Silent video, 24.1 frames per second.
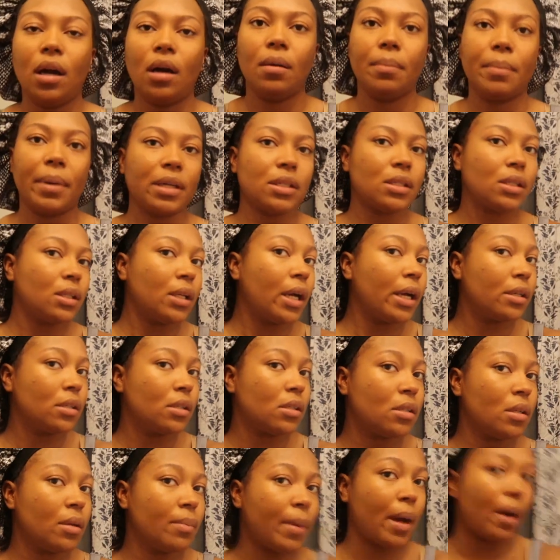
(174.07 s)
Basically I
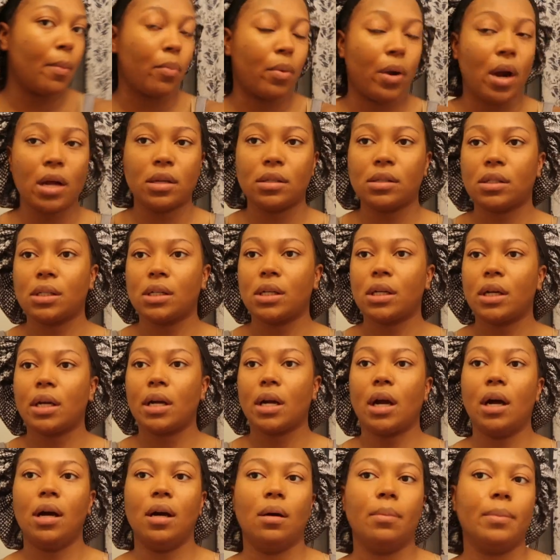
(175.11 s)
just did my
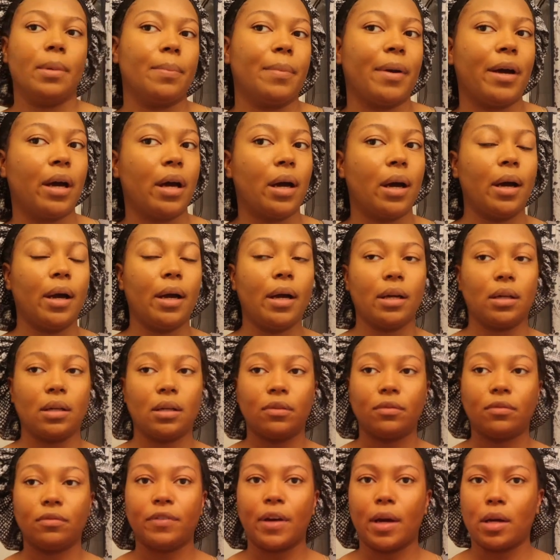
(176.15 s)
bronzer and my
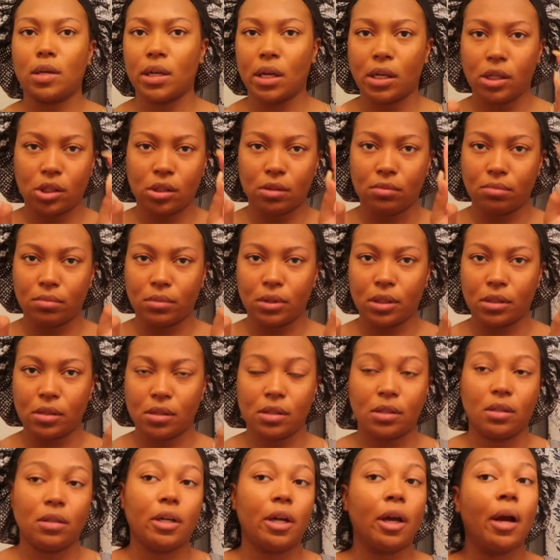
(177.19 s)
foundation
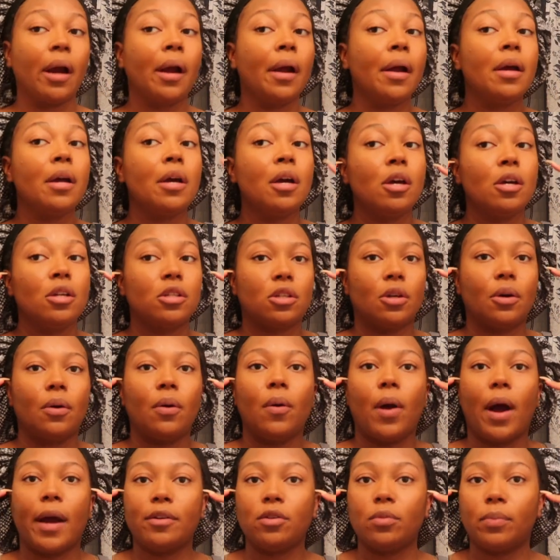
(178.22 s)
concealer. So
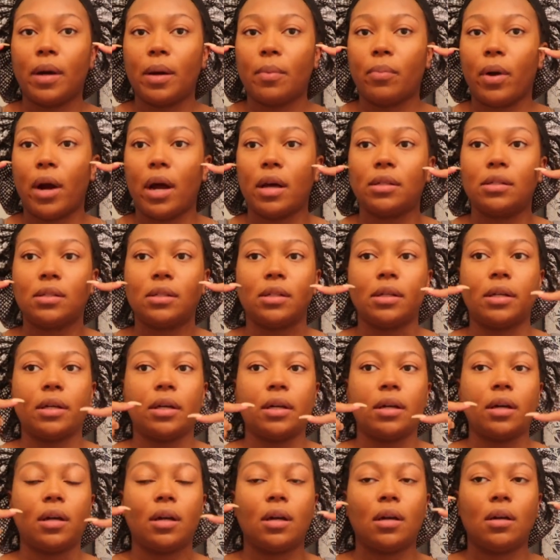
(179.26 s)
I do my
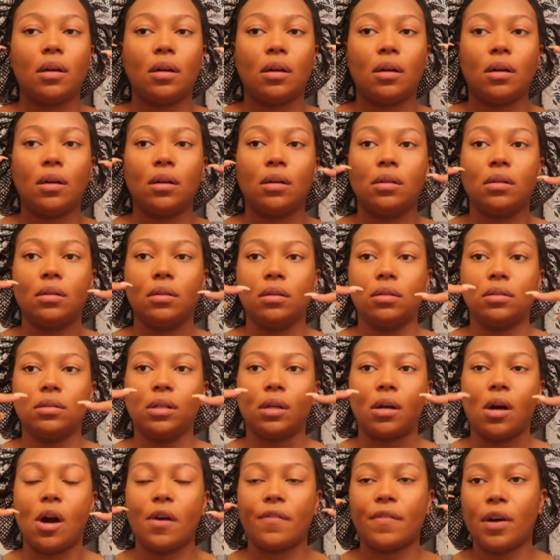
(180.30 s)
bronzer to
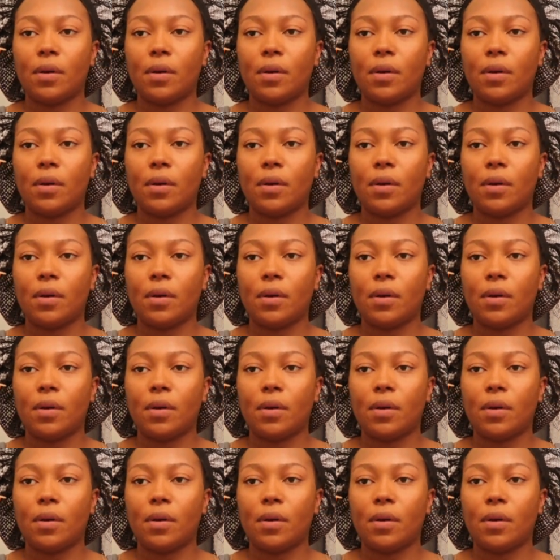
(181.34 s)
carve